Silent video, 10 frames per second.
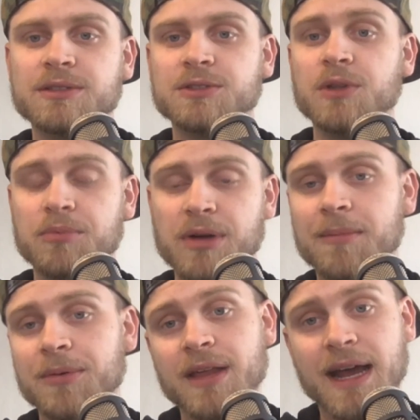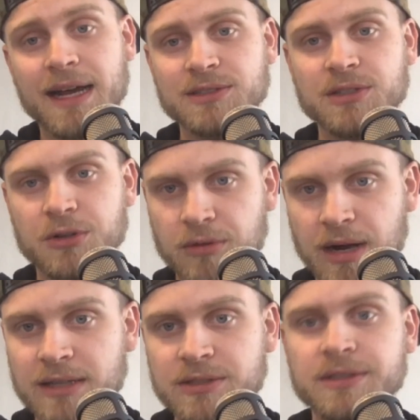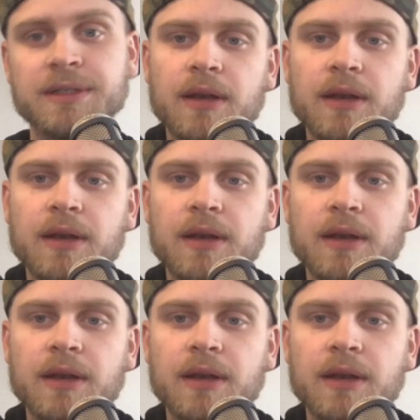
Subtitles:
to the property that has the garage.